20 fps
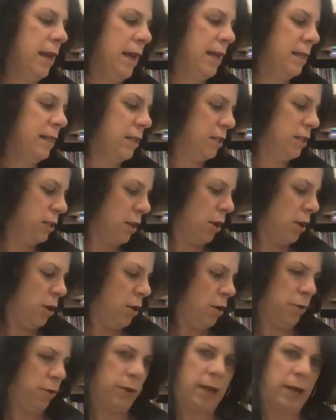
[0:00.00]
And
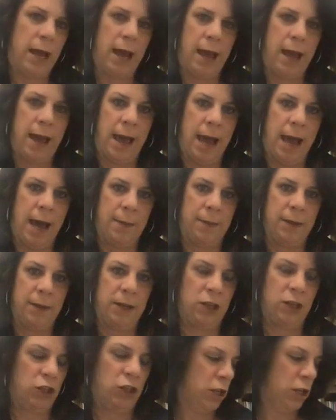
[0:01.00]
so we got happy
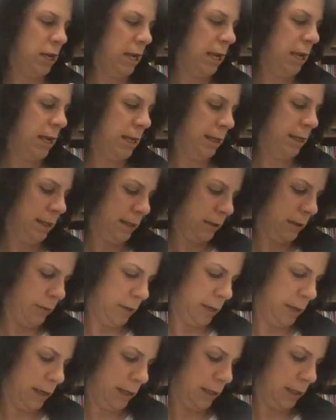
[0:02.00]
chains and we
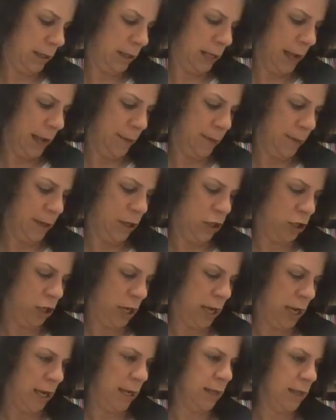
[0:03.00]
got sappy
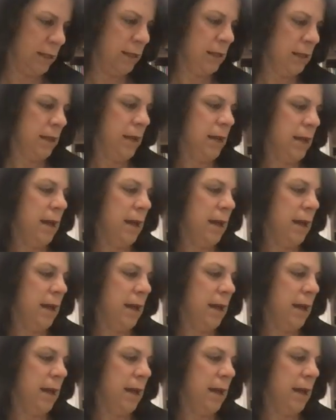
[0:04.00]
chains.